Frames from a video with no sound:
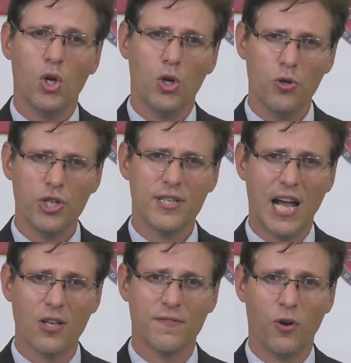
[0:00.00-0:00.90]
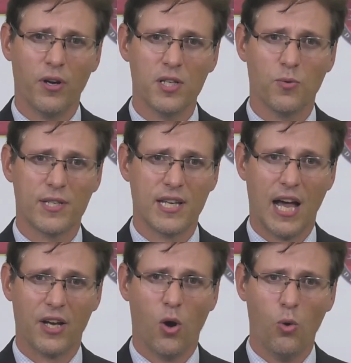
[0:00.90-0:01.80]
Hu Jintao's focus was
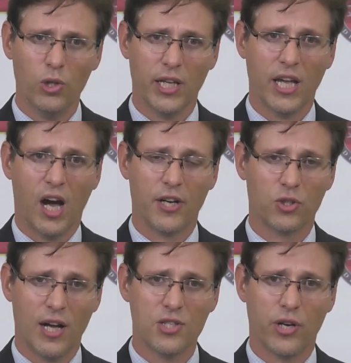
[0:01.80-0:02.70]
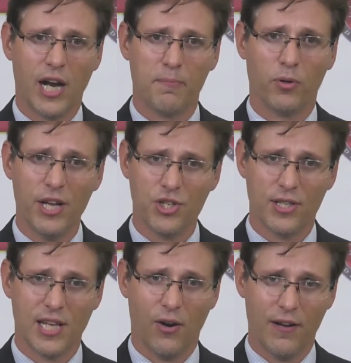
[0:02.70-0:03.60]
not only on cross-strait
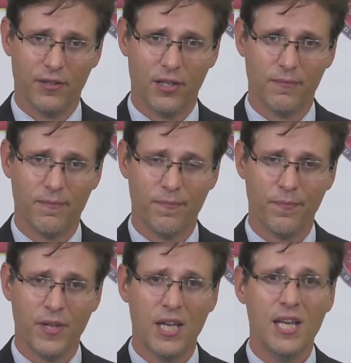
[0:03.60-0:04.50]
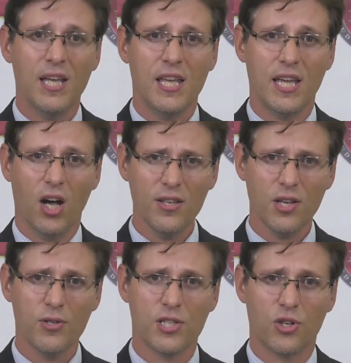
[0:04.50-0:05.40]
operations, however. He
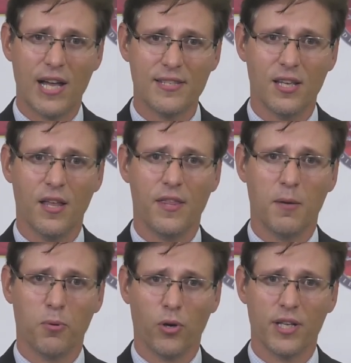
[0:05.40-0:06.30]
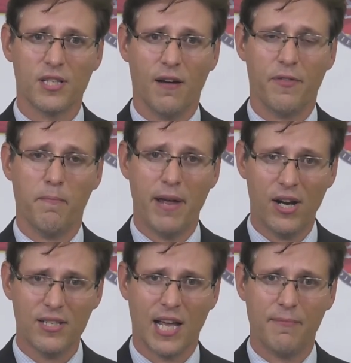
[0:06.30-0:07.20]
also stressed the importance of the
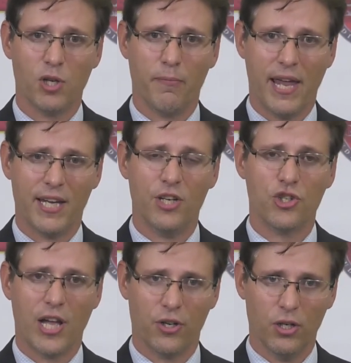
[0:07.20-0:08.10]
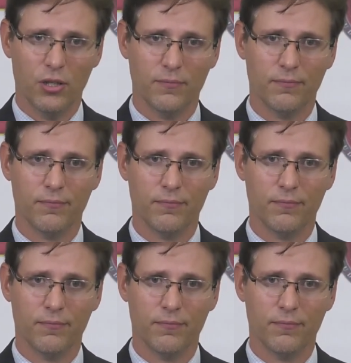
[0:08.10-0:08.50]
maritime domain in general.